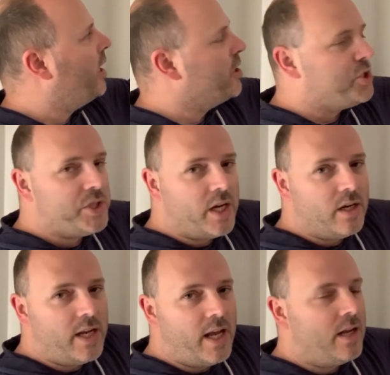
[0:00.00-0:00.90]
a
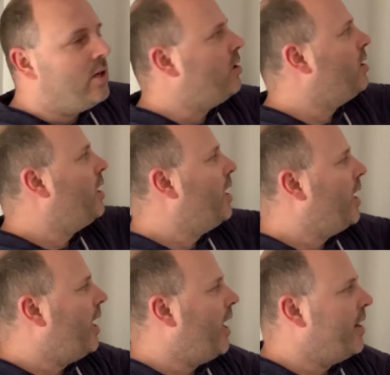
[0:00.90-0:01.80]
shared angle,
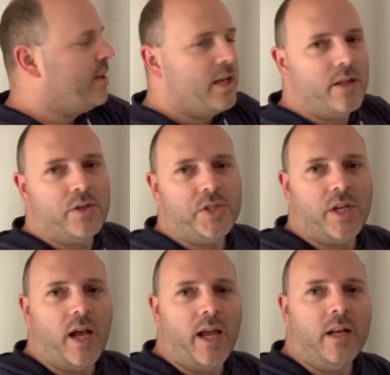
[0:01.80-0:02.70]
and the other
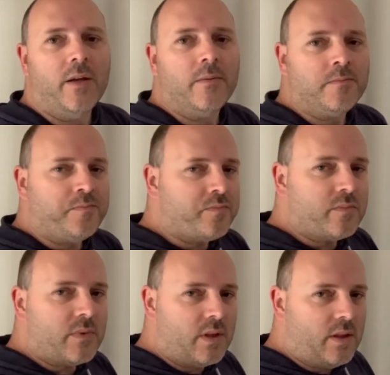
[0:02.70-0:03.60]
side,
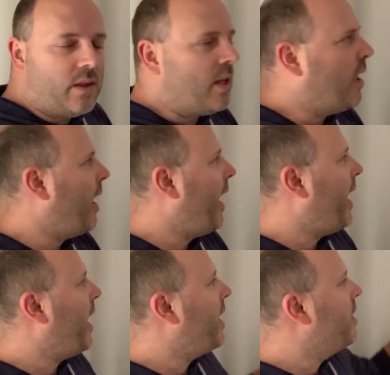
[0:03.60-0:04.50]

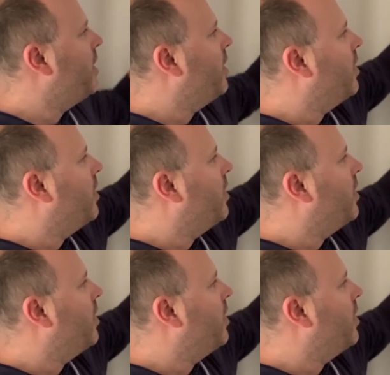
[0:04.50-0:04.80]
and